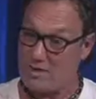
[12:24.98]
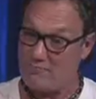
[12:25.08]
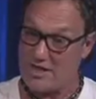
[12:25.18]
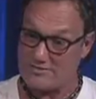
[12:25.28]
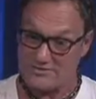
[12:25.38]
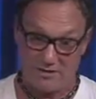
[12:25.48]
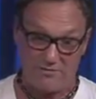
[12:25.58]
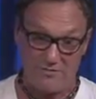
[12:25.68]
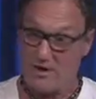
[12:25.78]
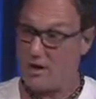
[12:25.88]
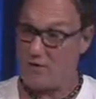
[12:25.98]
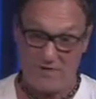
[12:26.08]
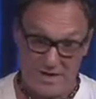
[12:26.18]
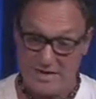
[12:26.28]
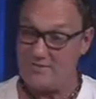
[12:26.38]
of that stuff, of
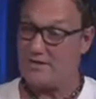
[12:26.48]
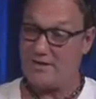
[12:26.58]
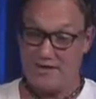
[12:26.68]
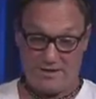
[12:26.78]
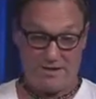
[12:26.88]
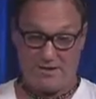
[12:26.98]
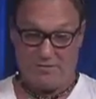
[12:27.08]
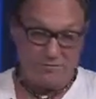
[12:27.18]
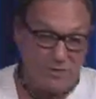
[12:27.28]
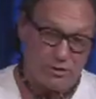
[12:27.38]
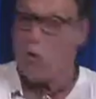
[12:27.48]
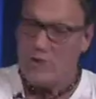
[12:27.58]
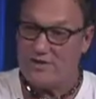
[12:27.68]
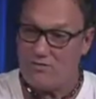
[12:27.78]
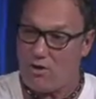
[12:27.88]
anything, to go
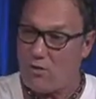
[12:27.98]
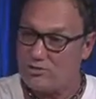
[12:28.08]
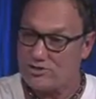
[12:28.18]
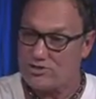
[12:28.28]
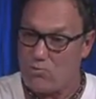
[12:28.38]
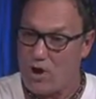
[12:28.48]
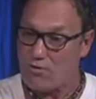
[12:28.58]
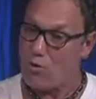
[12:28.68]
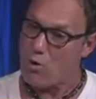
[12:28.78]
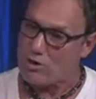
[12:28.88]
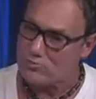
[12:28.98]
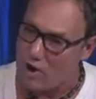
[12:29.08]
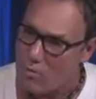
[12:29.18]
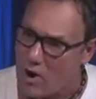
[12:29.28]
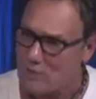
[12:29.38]
into our oceans and water or into
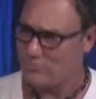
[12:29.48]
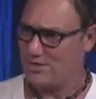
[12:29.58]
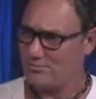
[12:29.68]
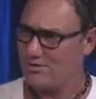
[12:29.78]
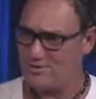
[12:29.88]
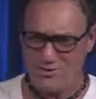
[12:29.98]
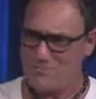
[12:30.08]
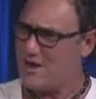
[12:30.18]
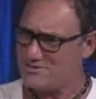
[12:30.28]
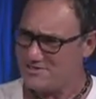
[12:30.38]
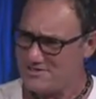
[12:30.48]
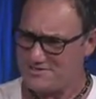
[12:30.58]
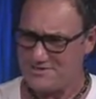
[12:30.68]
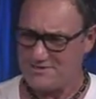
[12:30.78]
our water table. Can you imagine this?